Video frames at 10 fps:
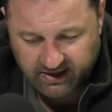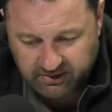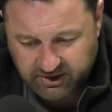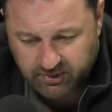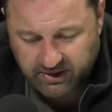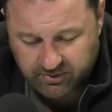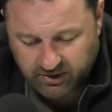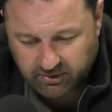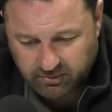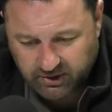It depends
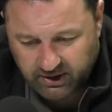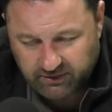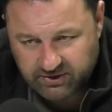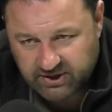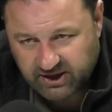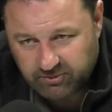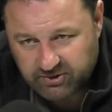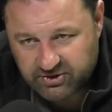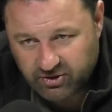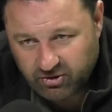what you believe is the
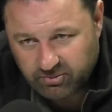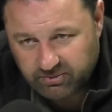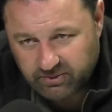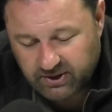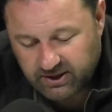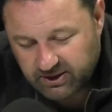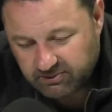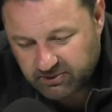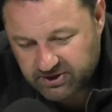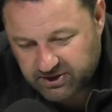government's job.
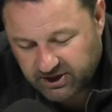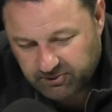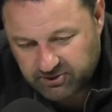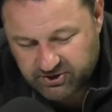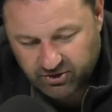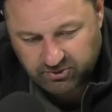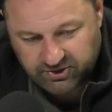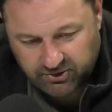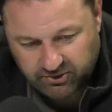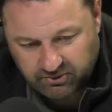Is it the government's job
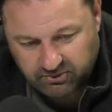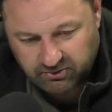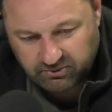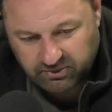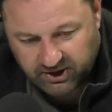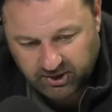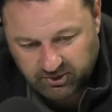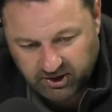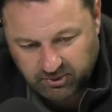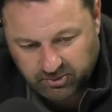to become a